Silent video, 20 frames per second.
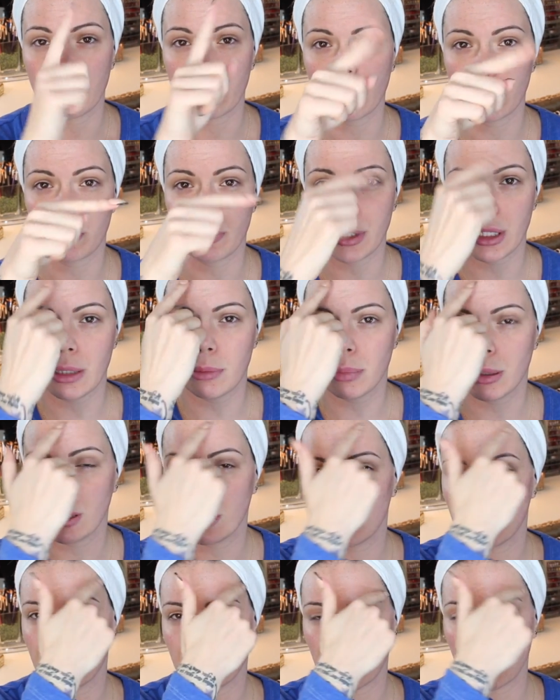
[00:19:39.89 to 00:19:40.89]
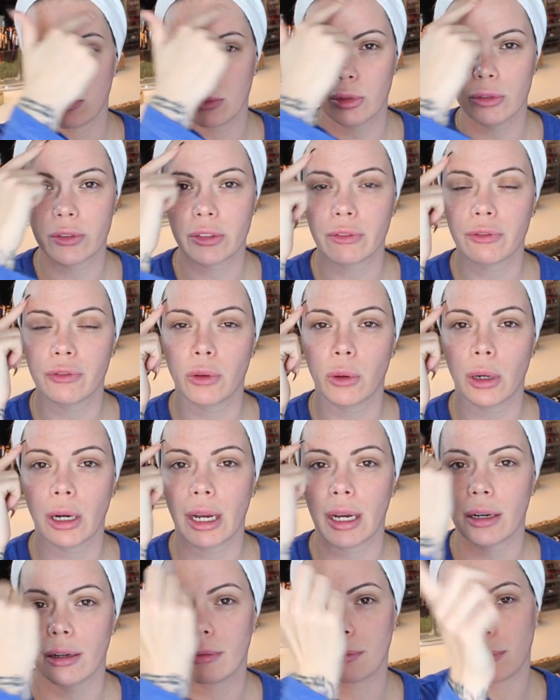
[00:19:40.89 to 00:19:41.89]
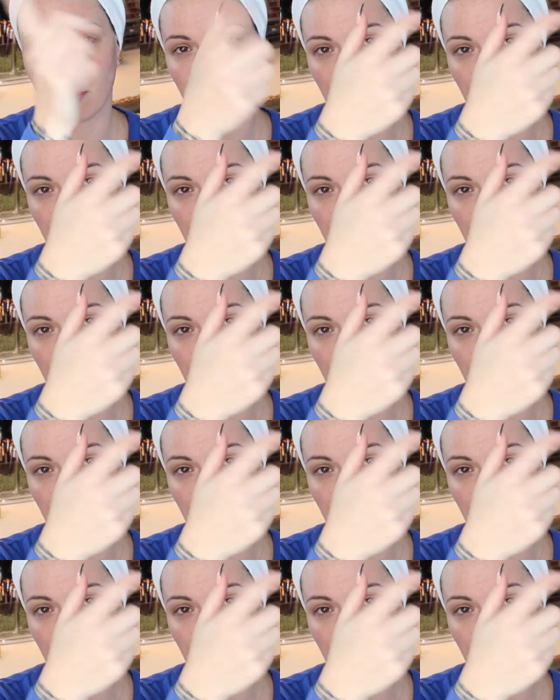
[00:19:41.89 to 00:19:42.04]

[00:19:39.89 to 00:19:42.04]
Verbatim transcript: It will beep, then you move to forehead.